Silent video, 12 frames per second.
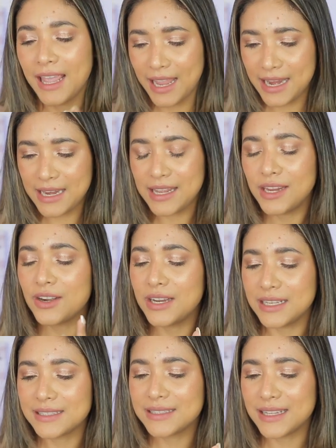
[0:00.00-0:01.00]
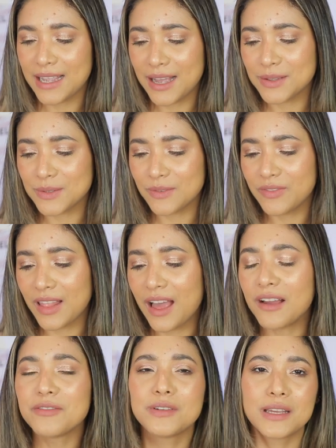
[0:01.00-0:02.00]
And here is the House of
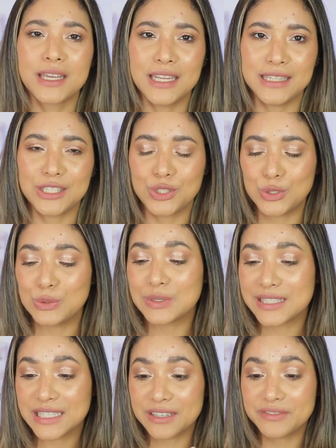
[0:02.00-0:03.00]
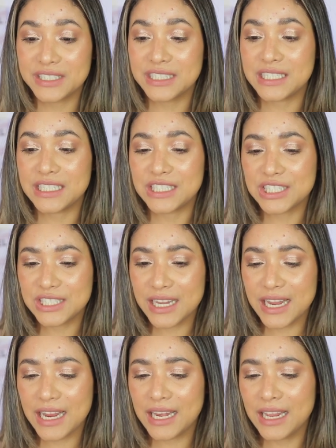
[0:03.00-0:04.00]
Love in the 270
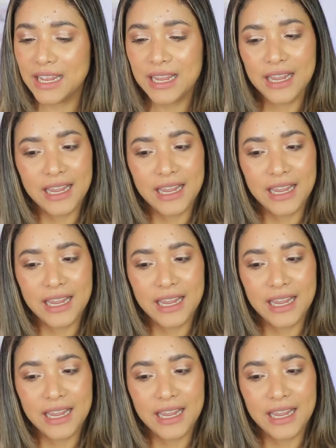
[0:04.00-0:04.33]
shade.